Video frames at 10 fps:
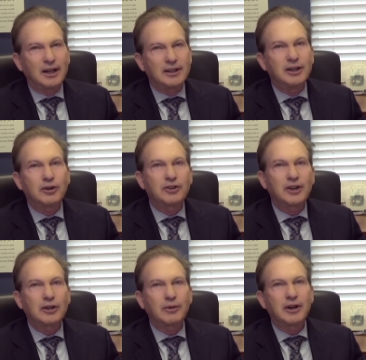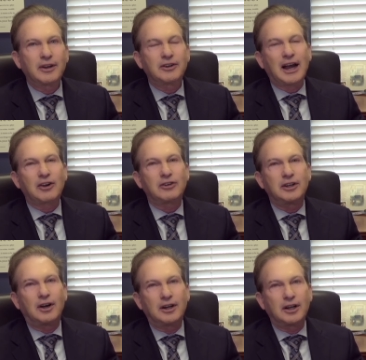linear accelerator that's
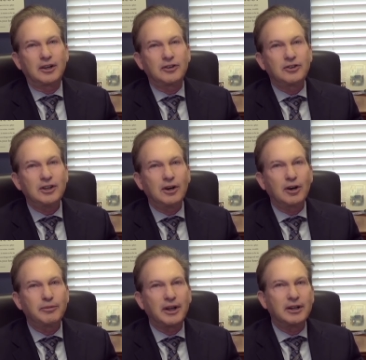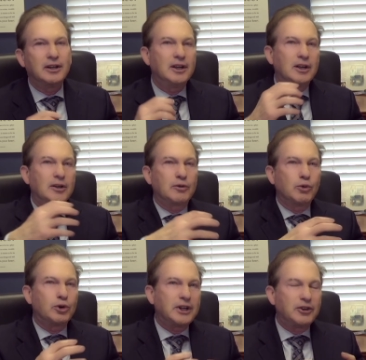actually on a C-arm that
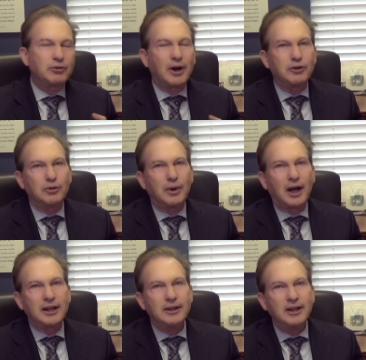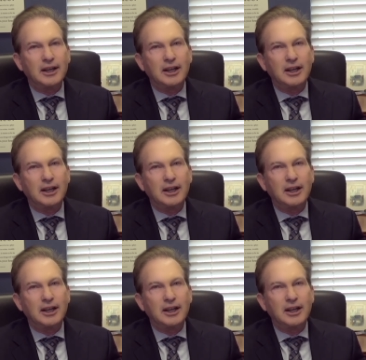rotates around your body.